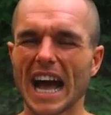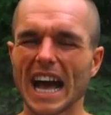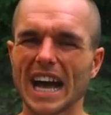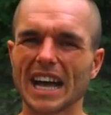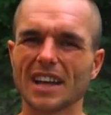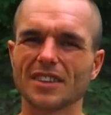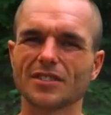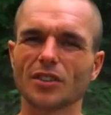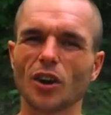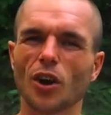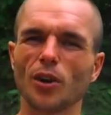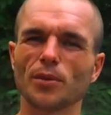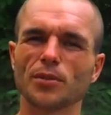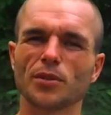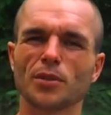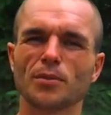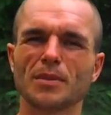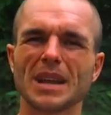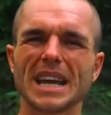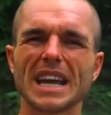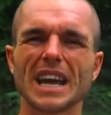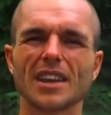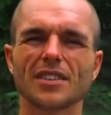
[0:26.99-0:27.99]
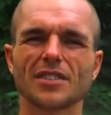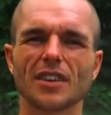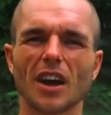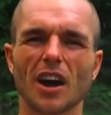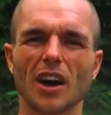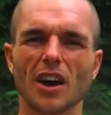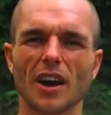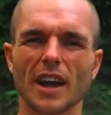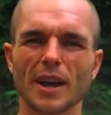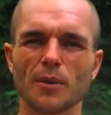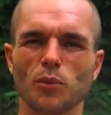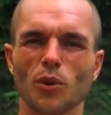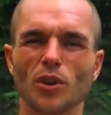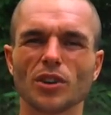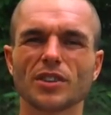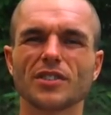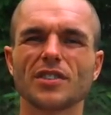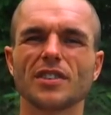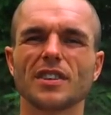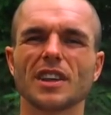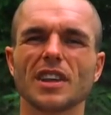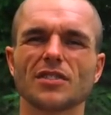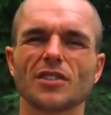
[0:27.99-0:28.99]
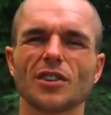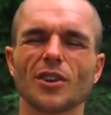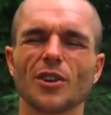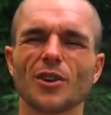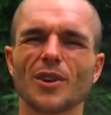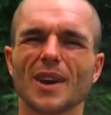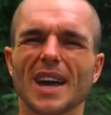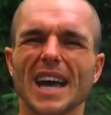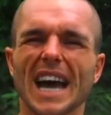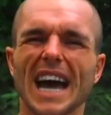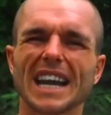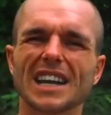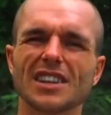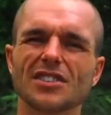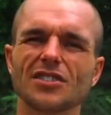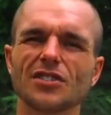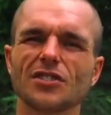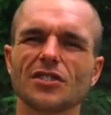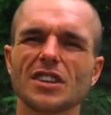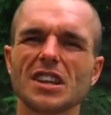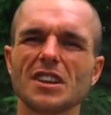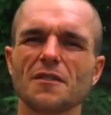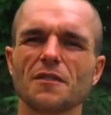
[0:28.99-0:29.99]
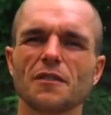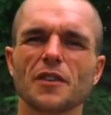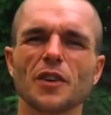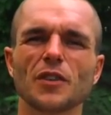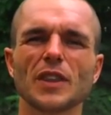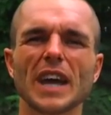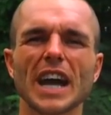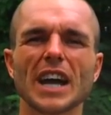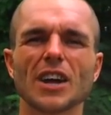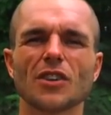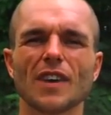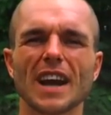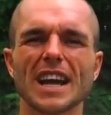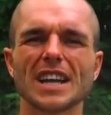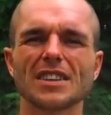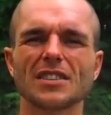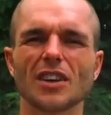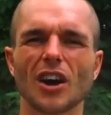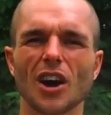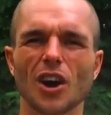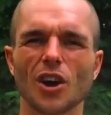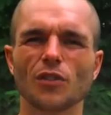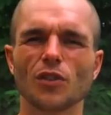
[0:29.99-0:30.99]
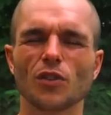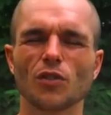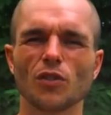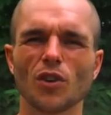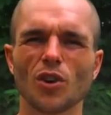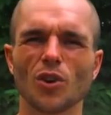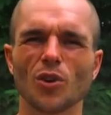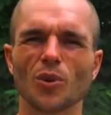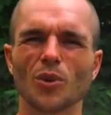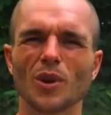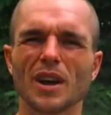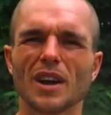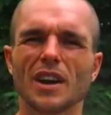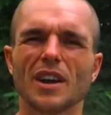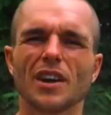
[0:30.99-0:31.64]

as optimally as I wanted it to and I just didn't feel that great overall.